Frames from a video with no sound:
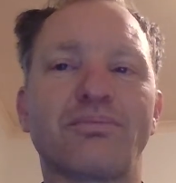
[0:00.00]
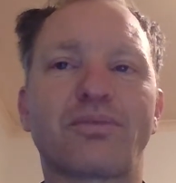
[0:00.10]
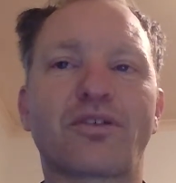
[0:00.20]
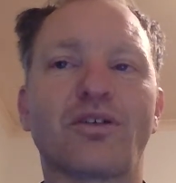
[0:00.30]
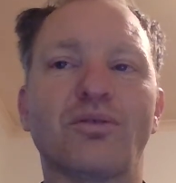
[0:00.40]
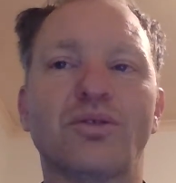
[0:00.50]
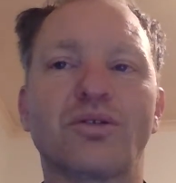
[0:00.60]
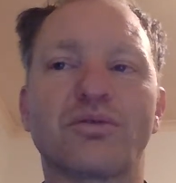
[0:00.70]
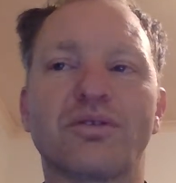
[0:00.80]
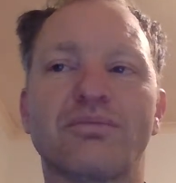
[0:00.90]
salt
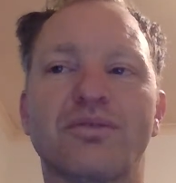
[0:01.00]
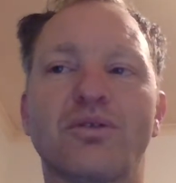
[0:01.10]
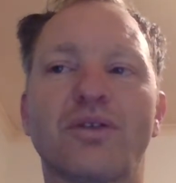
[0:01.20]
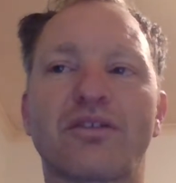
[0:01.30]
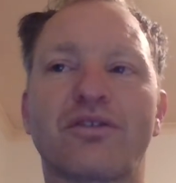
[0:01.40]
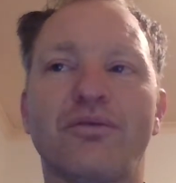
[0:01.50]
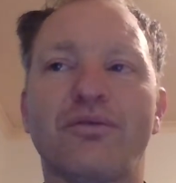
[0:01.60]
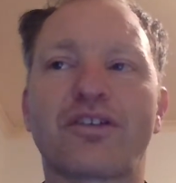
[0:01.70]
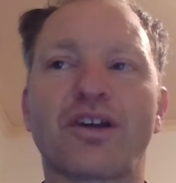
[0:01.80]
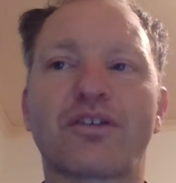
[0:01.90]
water and all that sort of
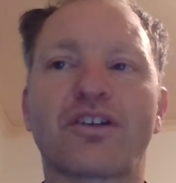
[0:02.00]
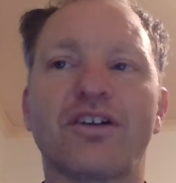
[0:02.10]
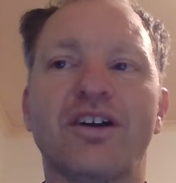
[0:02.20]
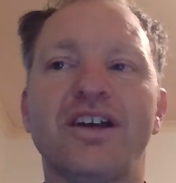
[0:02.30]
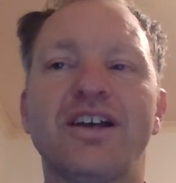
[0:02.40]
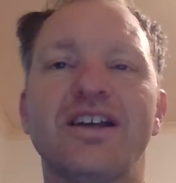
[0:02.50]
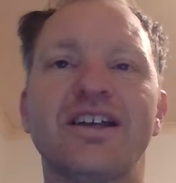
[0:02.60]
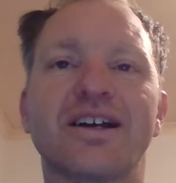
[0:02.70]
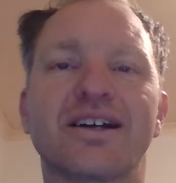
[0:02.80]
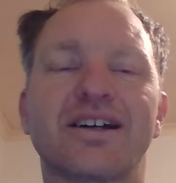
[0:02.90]
stuff. So
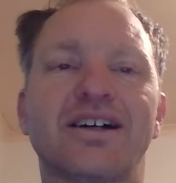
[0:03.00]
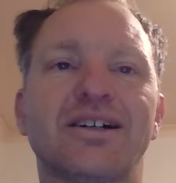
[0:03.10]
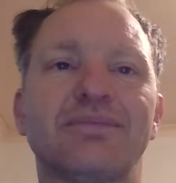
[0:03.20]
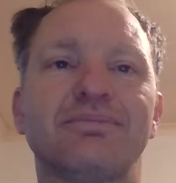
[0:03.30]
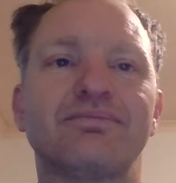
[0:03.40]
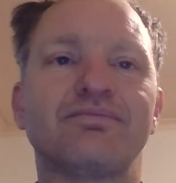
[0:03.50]
yeah, I